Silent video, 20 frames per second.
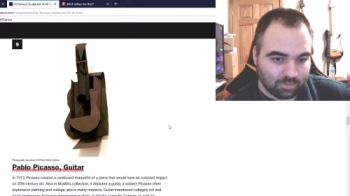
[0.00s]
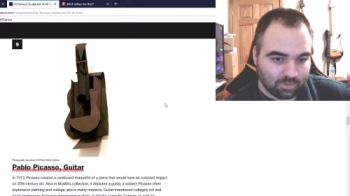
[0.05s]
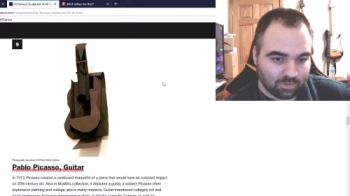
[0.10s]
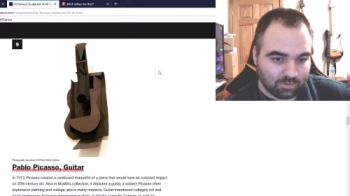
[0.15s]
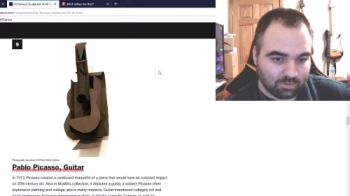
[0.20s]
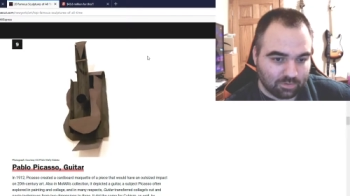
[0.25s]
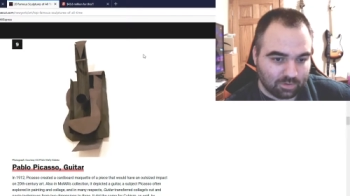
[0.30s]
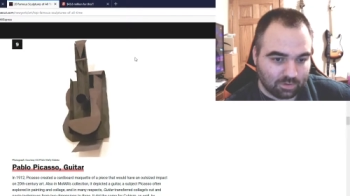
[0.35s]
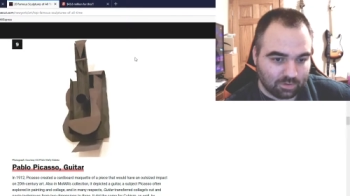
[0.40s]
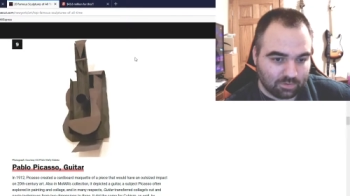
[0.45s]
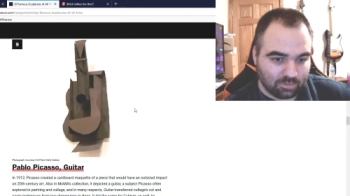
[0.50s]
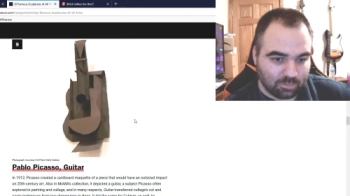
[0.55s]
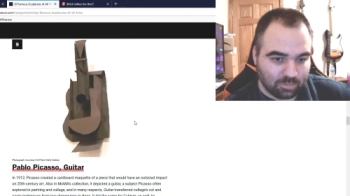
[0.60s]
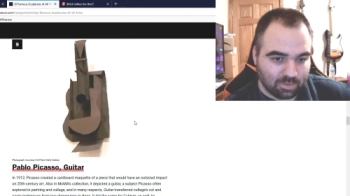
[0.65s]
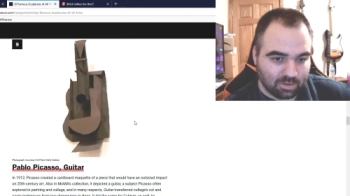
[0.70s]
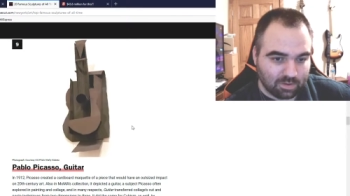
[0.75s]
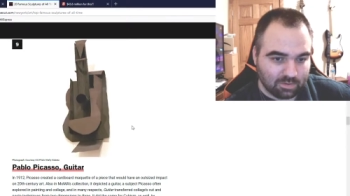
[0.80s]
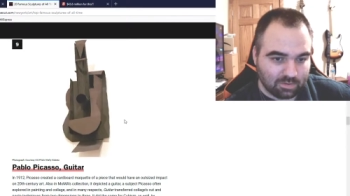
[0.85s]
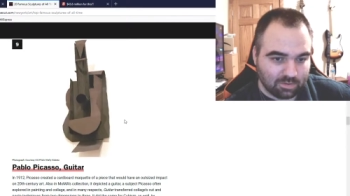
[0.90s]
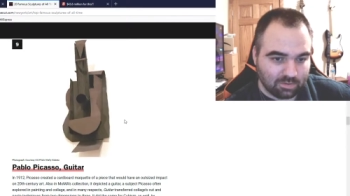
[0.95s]
such
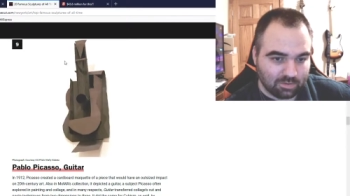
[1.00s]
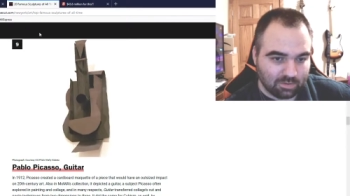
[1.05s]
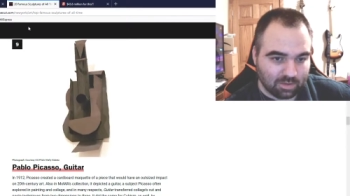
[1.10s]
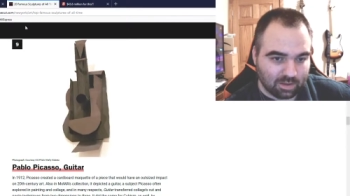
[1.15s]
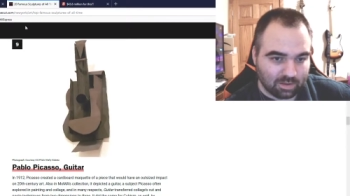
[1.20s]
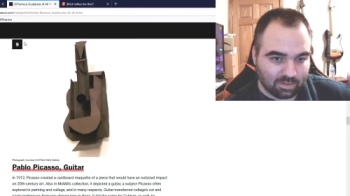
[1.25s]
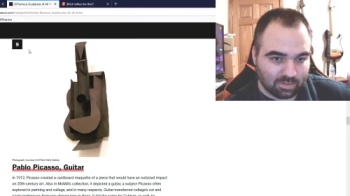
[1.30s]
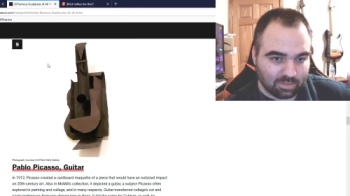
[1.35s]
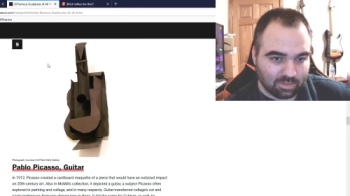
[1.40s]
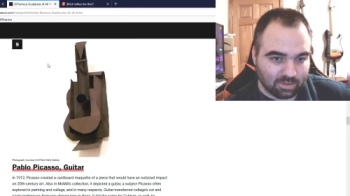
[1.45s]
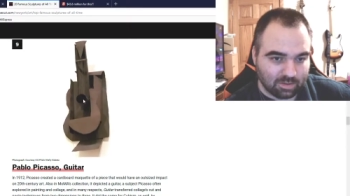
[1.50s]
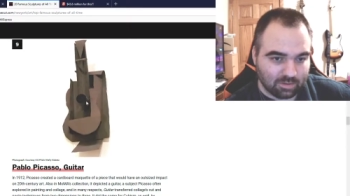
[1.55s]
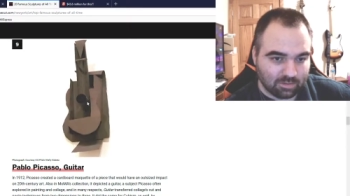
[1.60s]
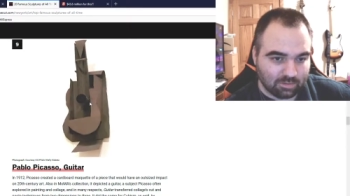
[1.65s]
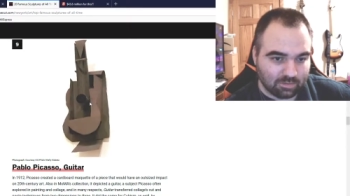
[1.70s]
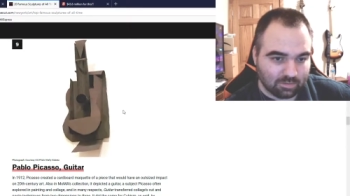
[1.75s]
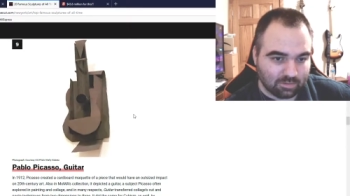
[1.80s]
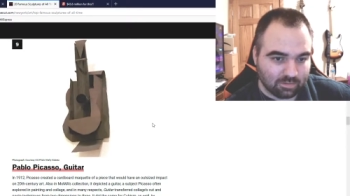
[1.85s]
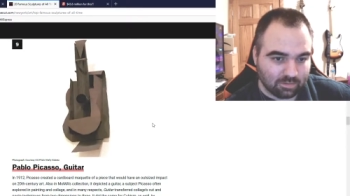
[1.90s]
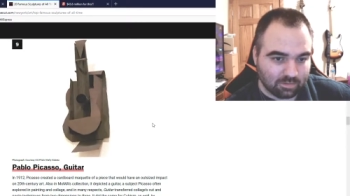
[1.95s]
pieces like
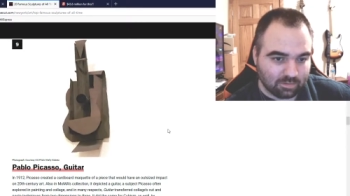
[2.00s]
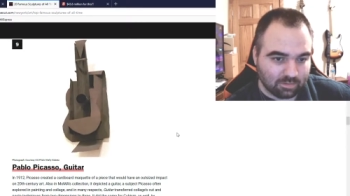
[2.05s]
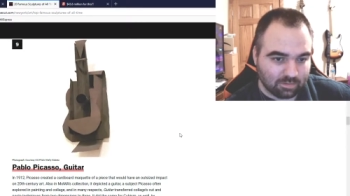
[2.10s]
this.